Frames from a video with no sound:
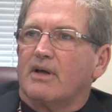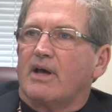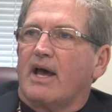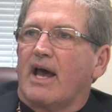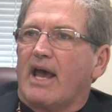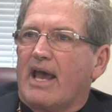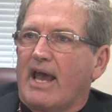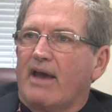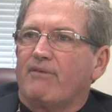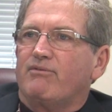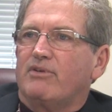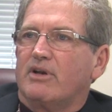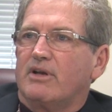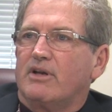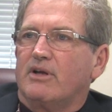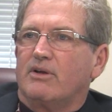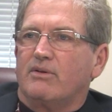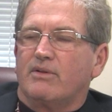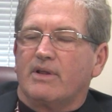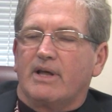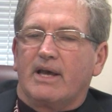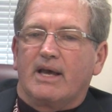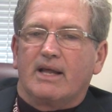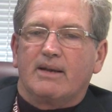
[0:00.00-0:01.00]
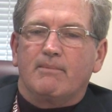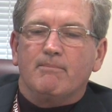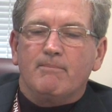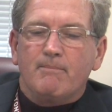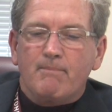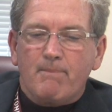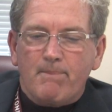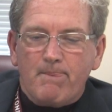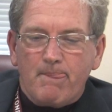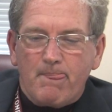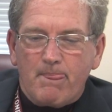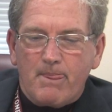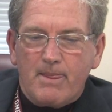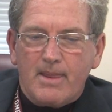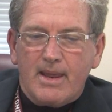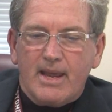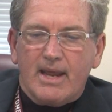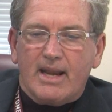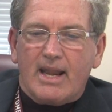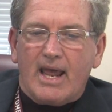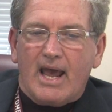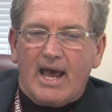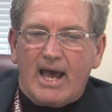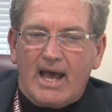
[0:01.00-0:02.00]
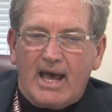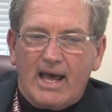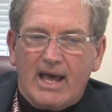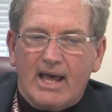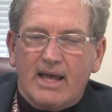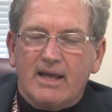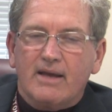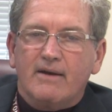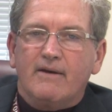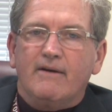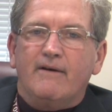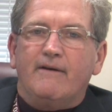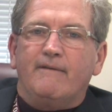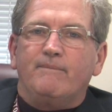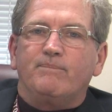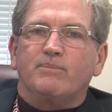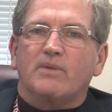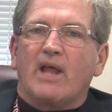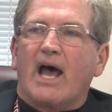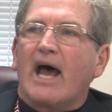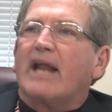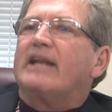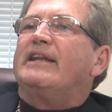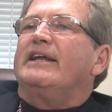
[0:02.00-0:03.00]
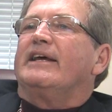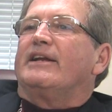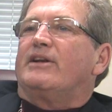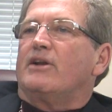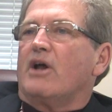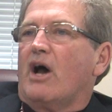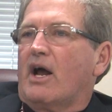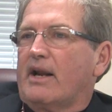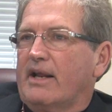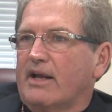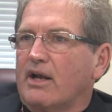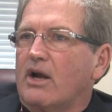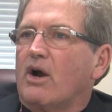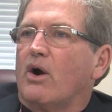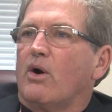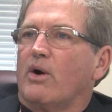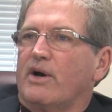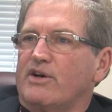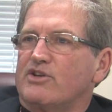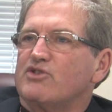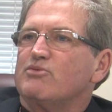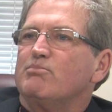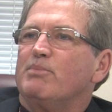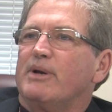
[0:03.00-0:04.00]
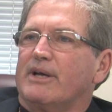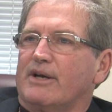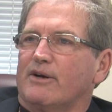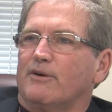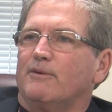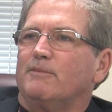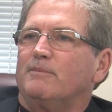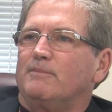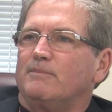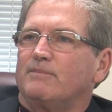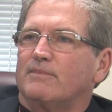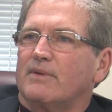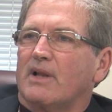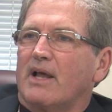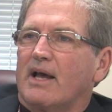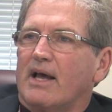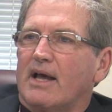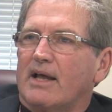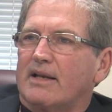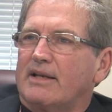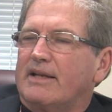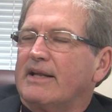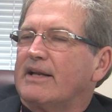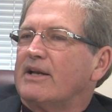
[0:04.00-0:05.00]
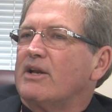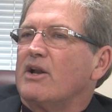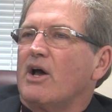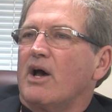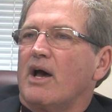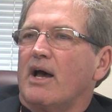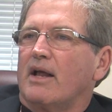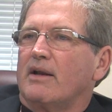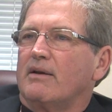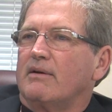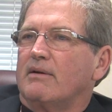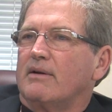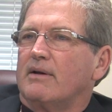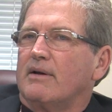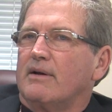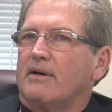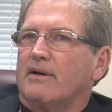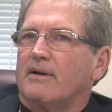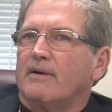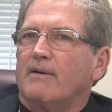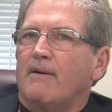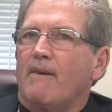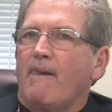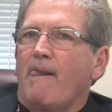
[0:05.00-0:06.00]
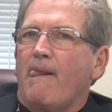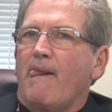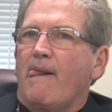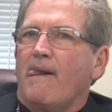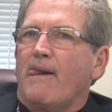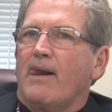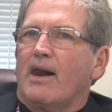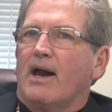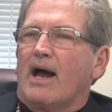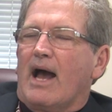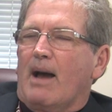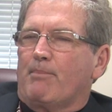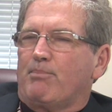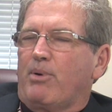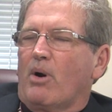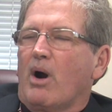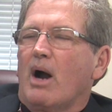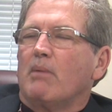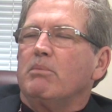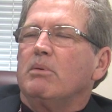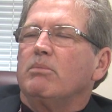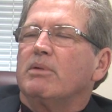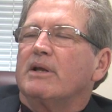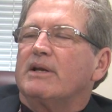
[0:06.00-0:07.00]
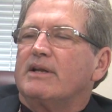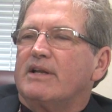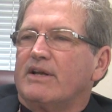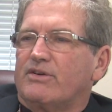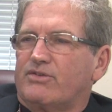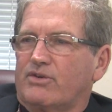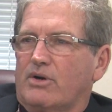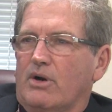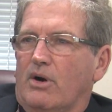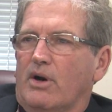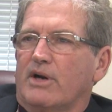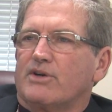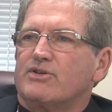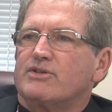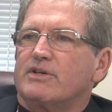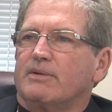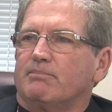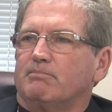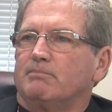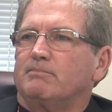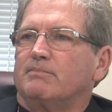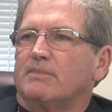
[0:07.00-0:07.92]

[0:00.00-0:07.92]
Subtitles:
I have to do that. And I did not encourage Bill. I did not, I probably discouraged him.